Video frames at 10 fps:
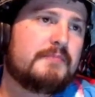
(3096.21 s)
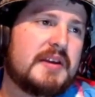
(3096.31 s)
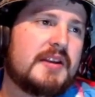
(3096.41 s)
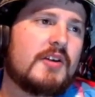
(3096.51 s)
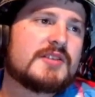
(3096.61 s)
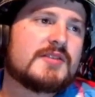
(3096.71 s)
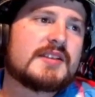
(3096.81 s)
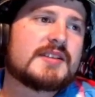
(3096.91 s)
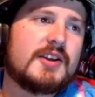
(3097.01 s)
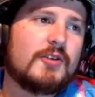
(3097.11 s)
but it also
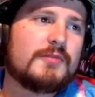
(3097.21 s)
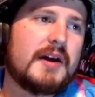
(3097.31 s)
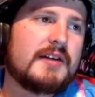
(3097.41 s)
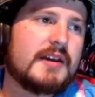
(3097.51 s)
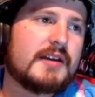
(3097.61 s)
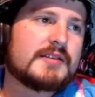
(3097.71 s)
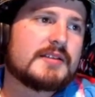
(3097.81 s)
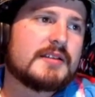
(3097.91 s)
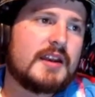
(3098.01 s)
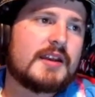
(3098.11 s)
gets killed by
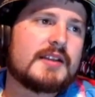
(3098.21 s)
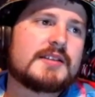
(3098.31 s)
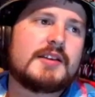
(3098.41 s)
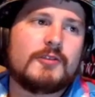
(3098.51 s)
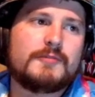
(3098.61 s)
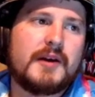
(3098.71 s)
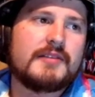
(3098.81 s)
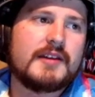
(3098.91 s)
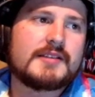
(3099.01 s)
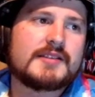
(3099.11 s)
this, and it gets killed by
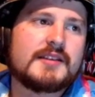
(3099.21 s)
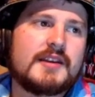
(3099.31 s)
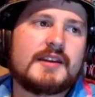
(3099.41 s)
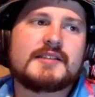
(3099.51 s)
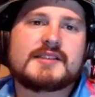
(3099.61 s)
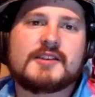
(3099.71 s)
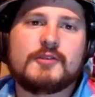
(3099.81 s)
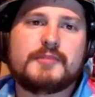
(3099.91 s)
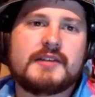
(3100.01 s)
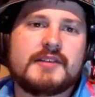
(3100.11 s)
this, and it gets
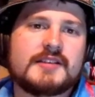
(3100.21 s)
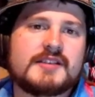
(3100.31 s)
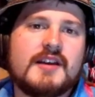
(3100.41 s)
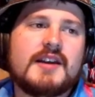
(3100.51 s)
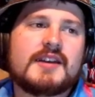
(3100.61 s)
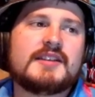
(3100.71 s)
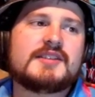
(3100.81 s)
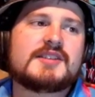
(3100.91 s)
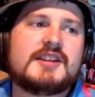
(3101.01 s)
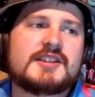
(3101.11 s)
killed by this. Can
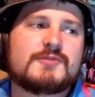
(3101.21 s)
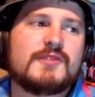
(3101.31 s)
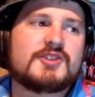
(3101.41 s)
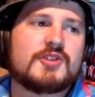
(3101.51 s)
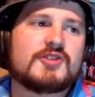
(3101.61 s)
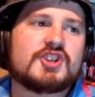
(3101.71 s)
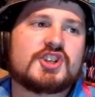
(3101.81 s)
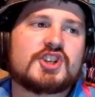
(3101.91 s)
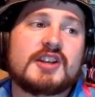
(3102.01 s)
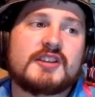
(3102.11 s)
Denise Richards
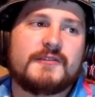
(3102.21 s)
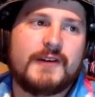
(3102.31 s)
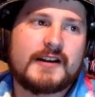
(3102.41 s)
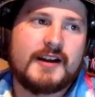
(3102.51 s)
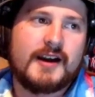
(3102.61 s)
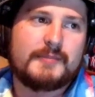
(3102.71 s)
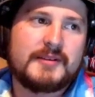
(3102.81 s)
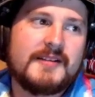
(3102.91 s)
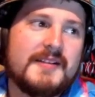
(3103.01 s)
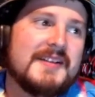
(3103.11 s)
just shut the fuck up?
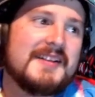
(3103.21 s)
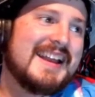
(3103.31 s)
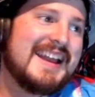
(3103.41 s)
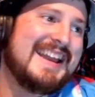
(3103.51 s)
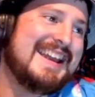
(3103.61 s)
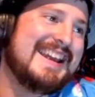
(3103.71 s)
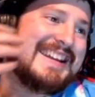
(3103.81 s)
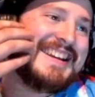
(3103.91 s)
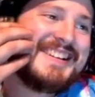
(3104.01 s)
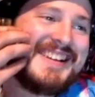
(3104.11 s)
and...